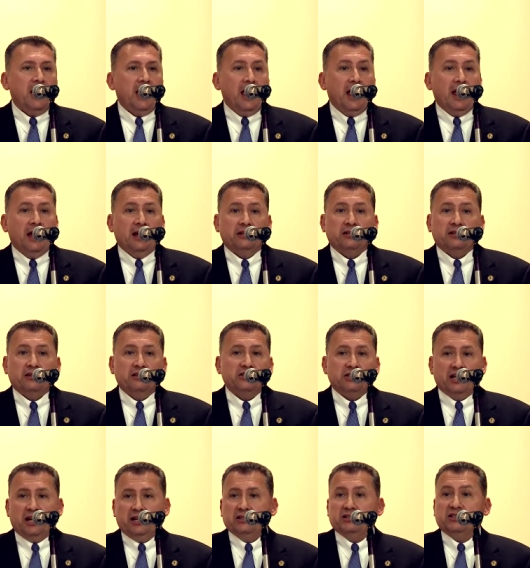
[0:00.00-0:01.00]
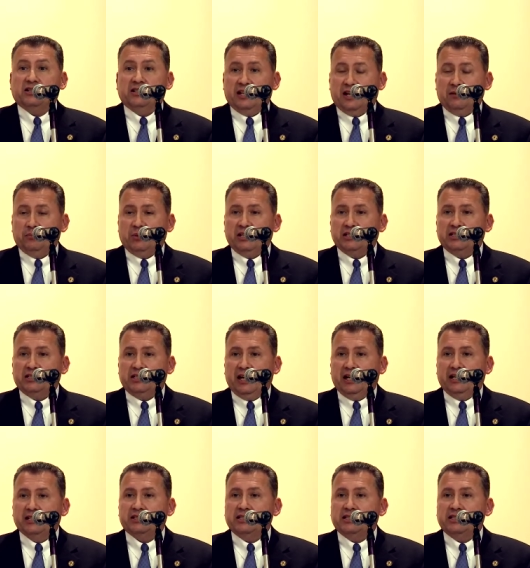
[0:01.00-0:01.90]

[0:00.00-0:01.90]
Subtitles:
and the state is a deadbeat state.